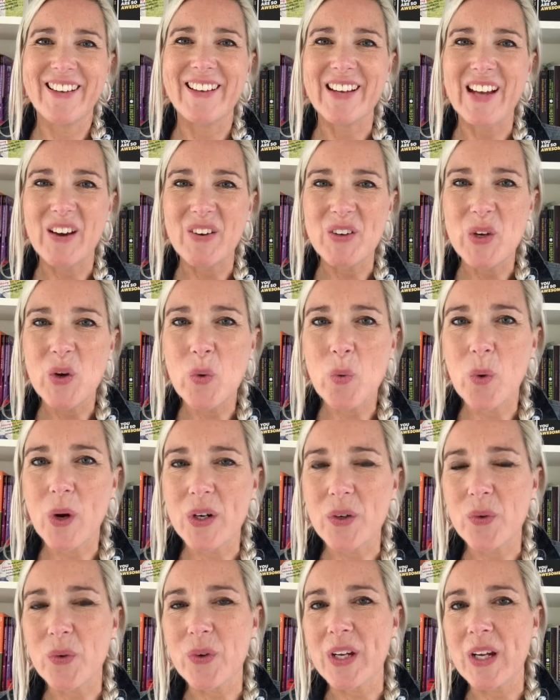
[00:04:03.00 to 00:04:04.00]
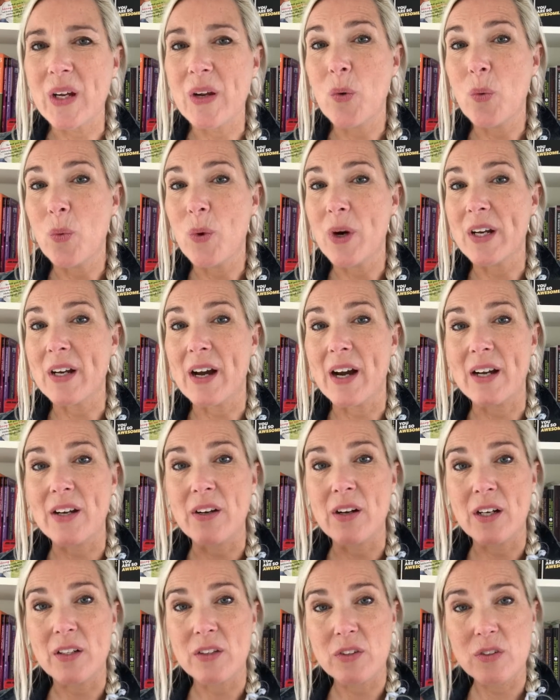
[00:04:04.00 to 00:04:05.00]
Now you're wondering whether I
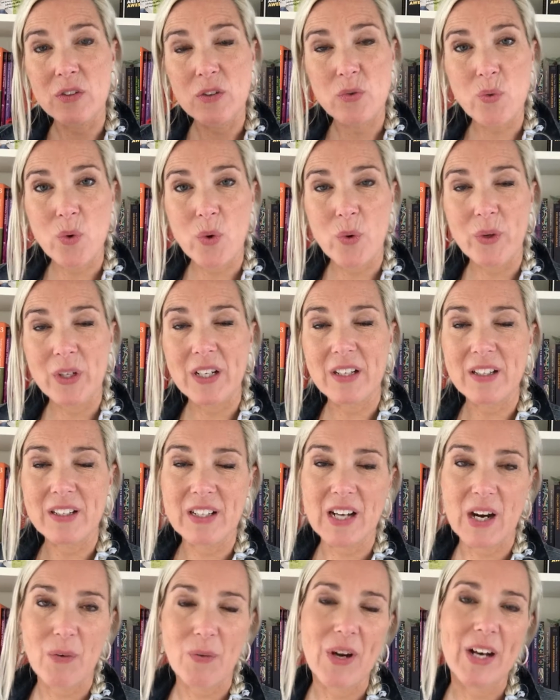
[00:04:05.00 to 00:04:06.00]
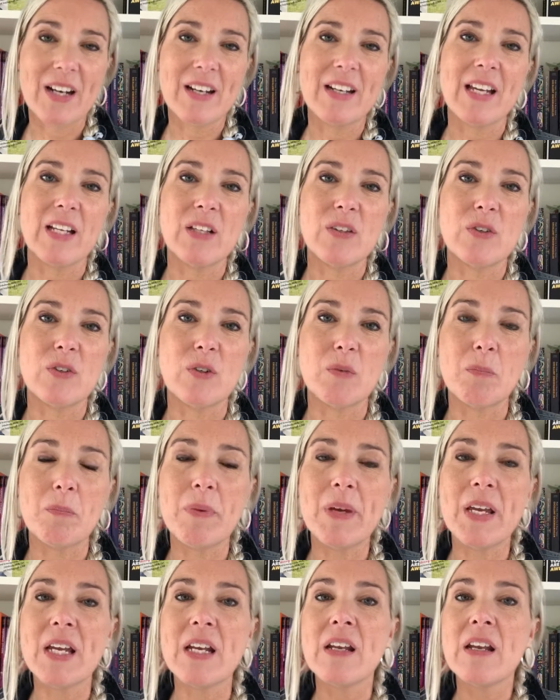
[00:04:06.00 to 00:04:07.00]
not draw it directly into the
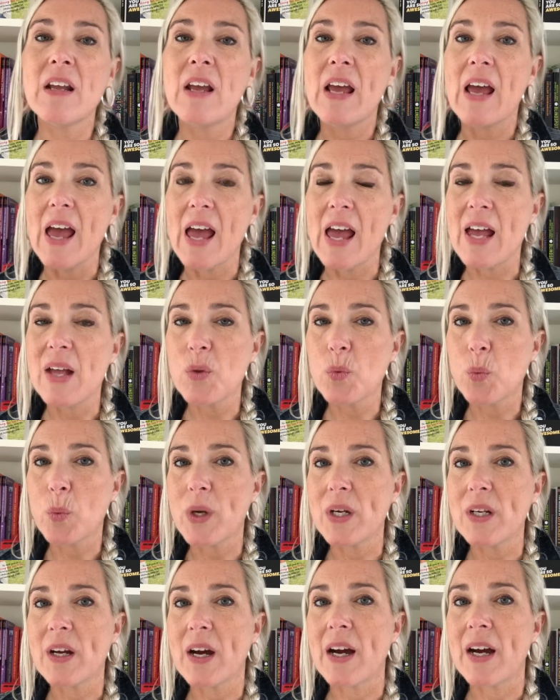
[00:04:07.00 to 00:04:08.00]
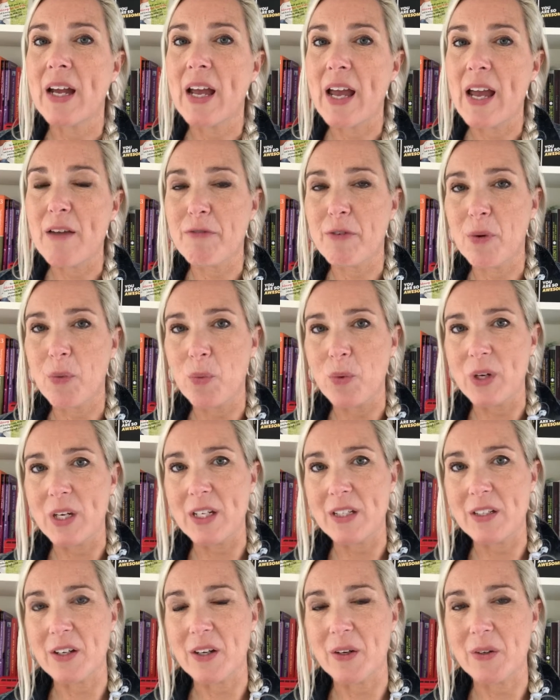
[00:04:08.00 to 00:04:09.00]
bin and whether I ever
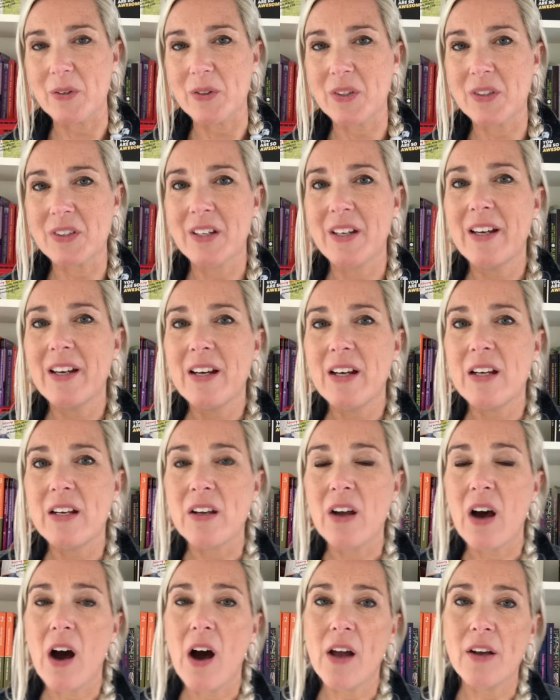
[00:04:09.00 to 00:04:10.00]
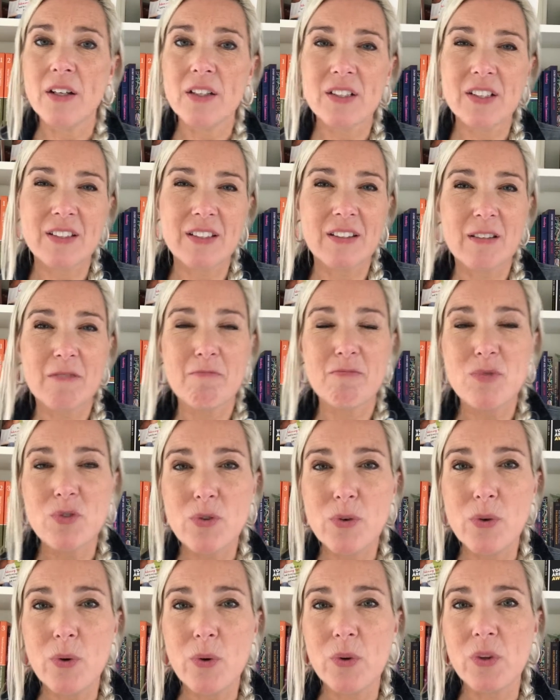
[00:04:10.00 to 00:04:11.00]
read those. The honest
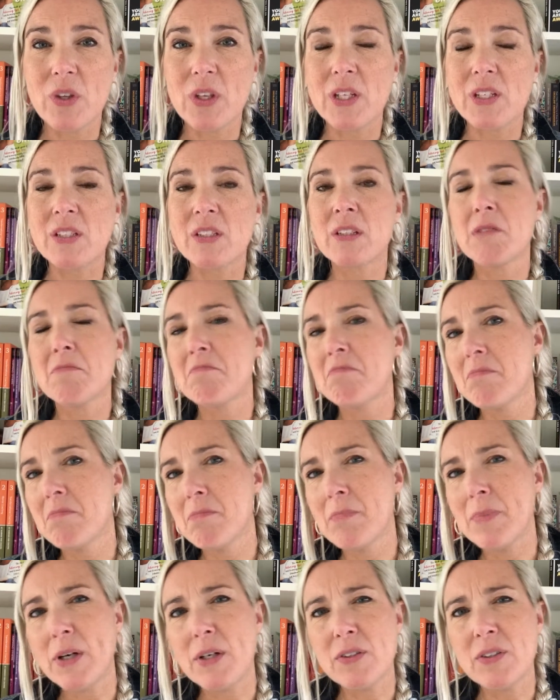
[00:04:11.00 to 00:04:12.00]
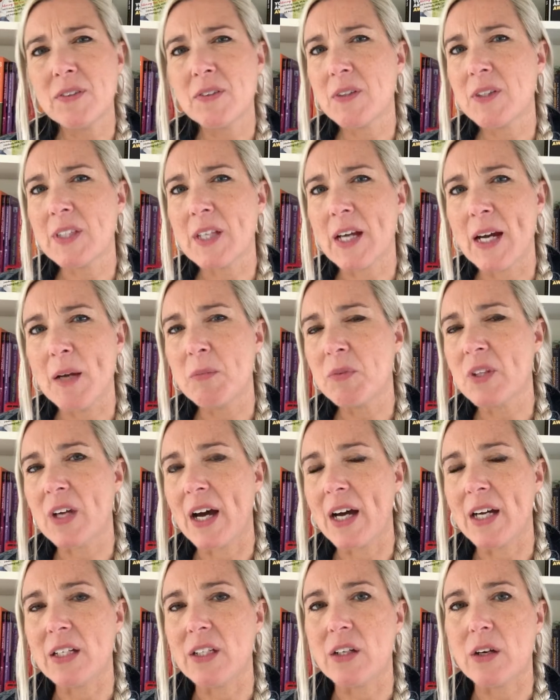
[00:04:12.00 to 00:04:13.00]
truth is, most of the times
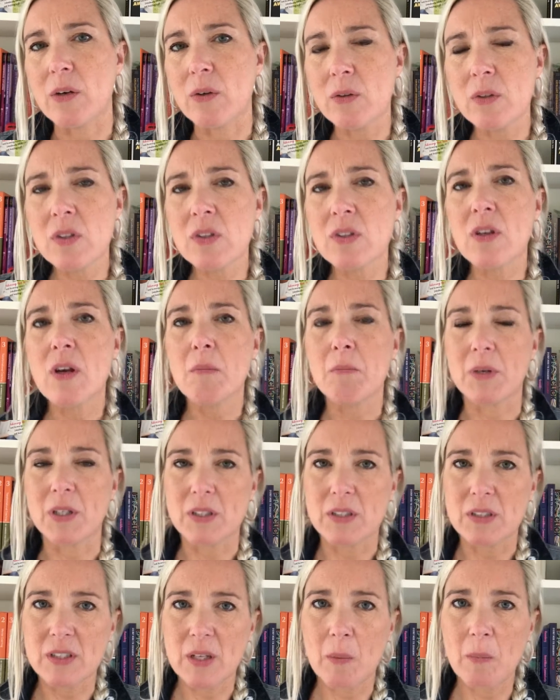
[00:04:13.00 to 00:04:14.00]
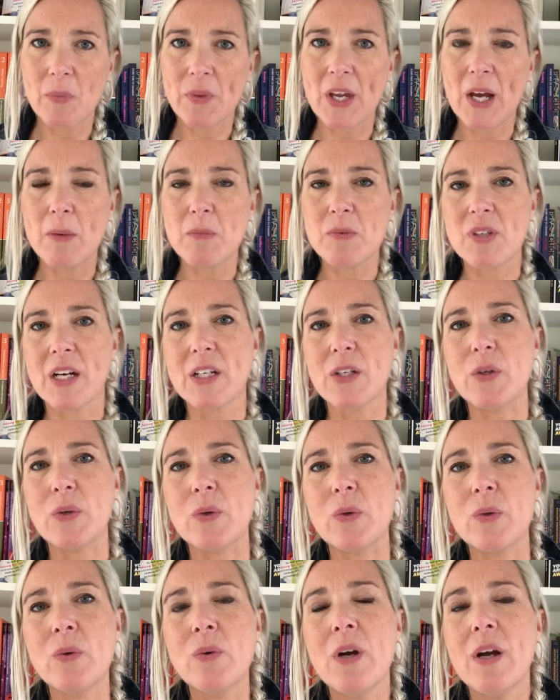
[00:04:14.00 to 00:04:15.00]
I don't, but sometimes I
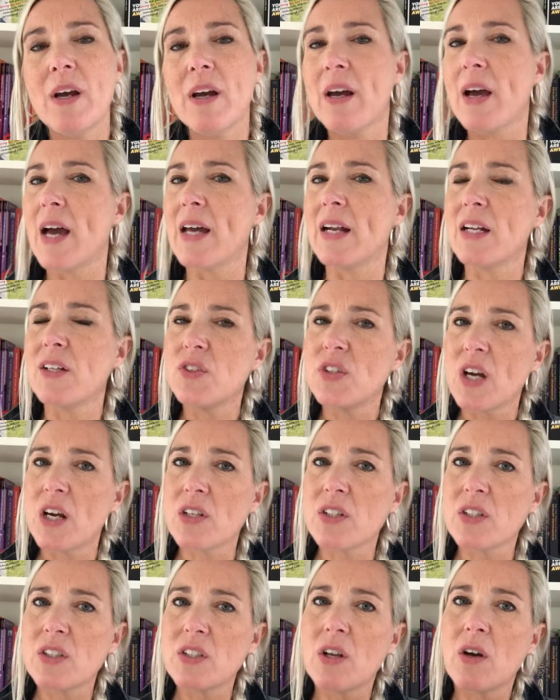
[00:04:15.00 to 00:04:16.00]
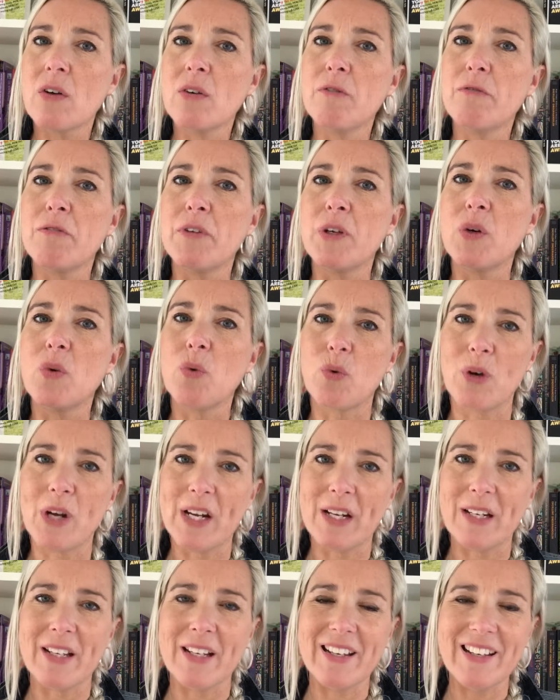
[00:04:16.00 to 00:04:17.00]
do, and I just don't feel
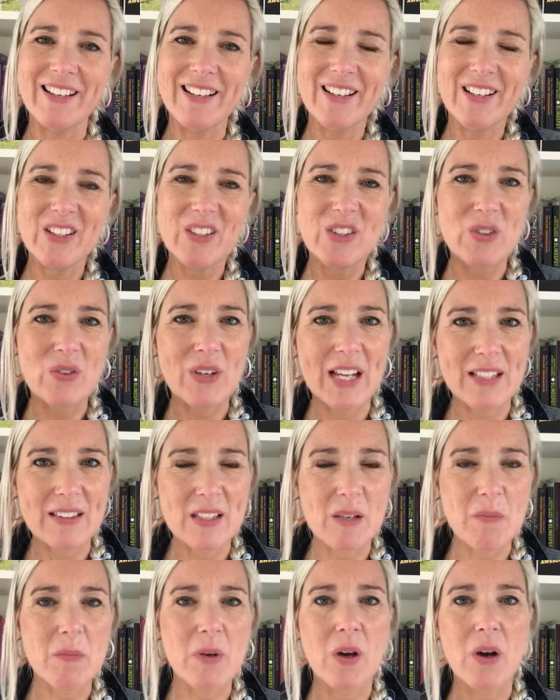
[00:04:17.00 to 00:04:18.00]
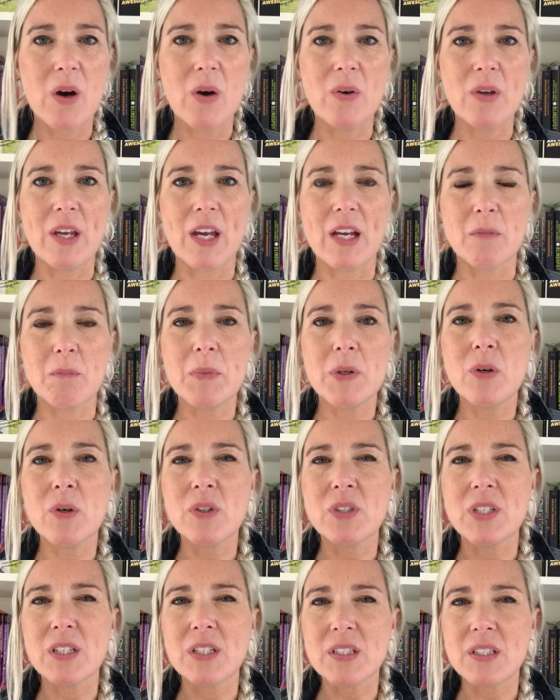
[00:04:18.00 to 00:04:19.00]
ready to let them go yet
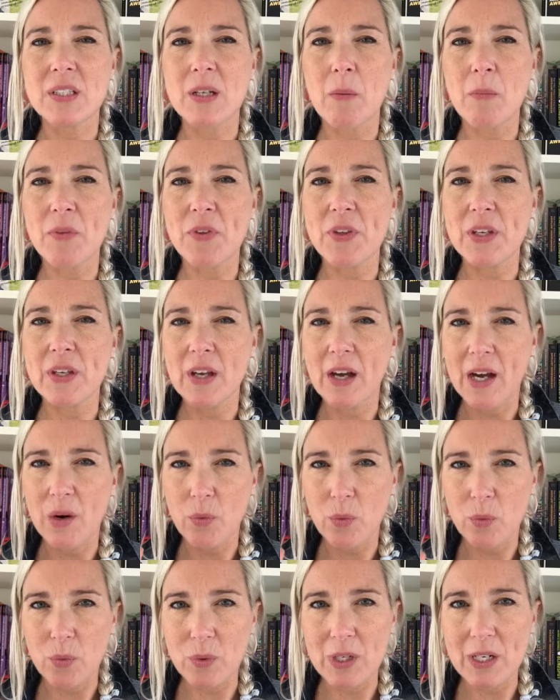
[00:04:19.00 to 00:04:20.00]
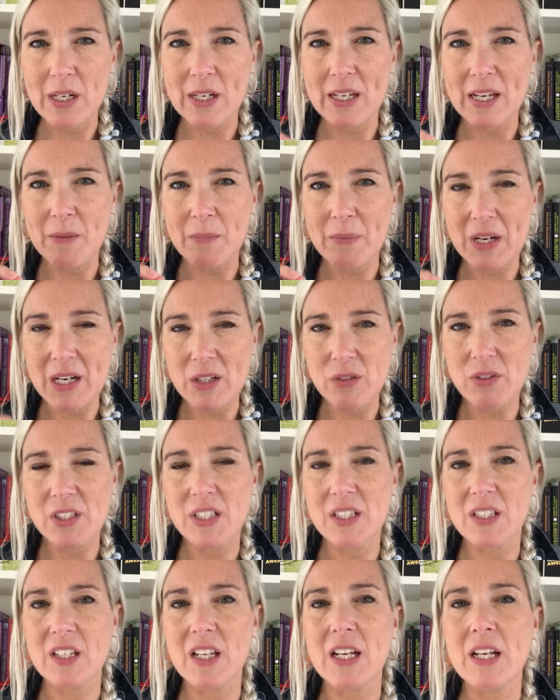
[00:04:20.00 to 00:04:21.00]
because it's something I really am
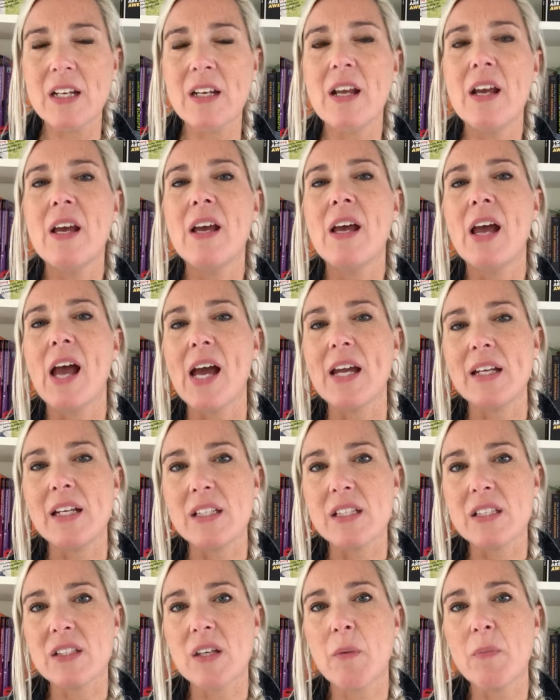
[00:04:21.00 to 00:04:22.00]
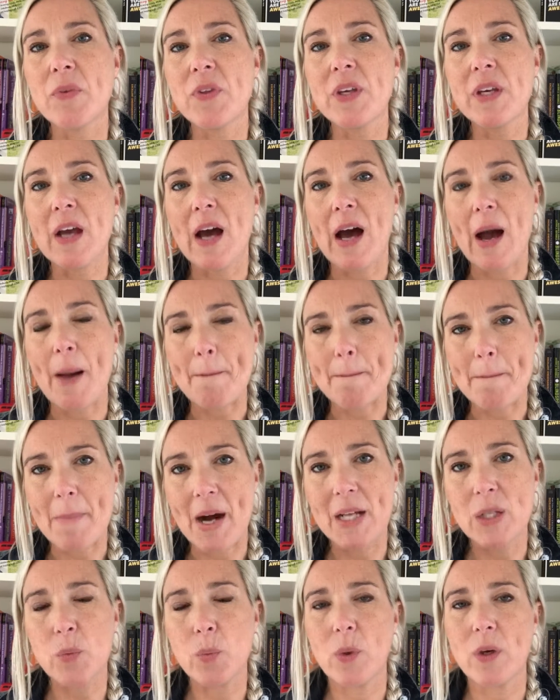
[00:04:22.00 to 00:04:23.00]
interested in and it's something I
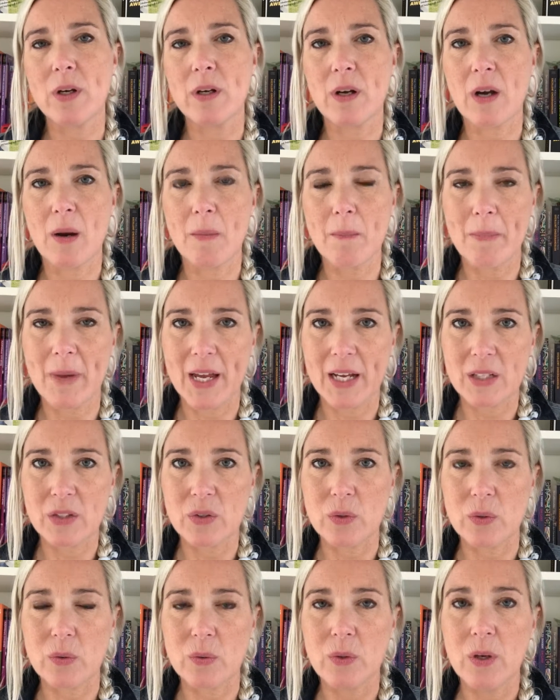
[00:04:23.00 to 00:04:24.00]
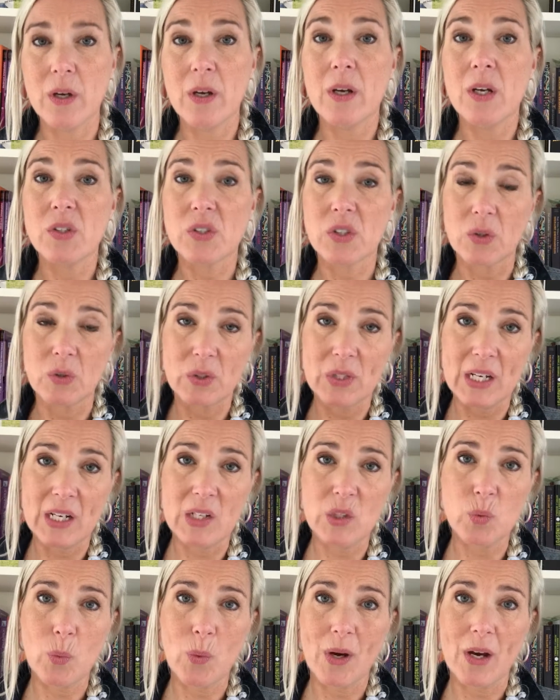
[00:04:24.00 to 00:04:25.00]
might want to come back to. So that
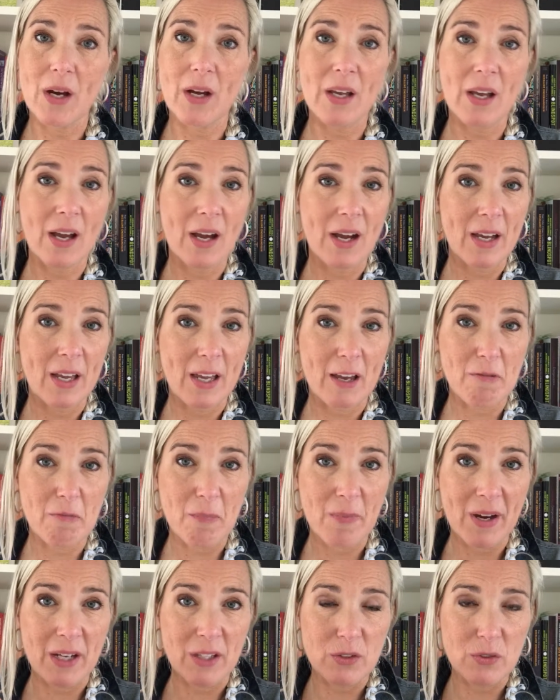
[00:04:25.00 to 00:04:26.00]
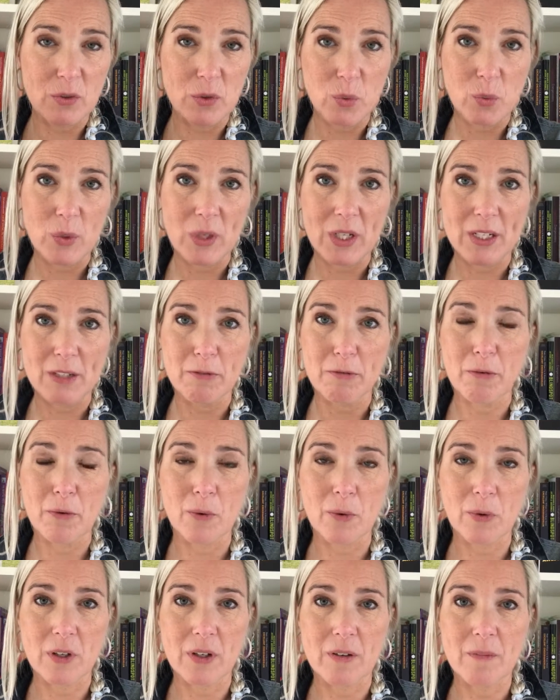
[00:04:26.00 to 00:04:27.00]
is why I have my to read
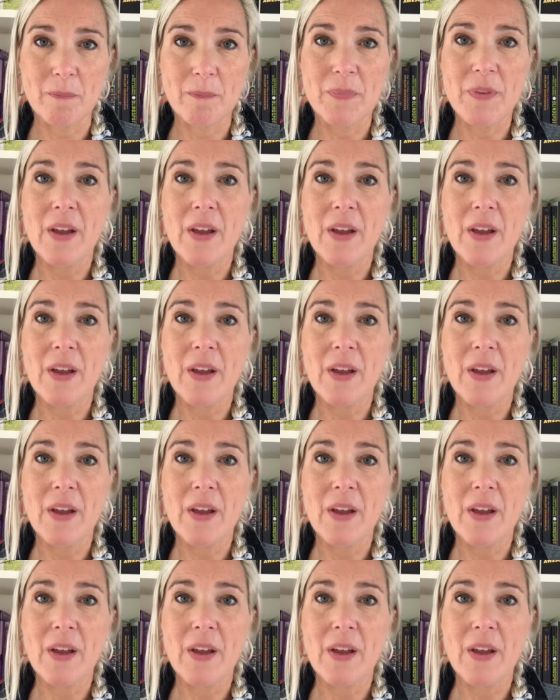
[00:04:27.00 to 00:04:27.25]
folder.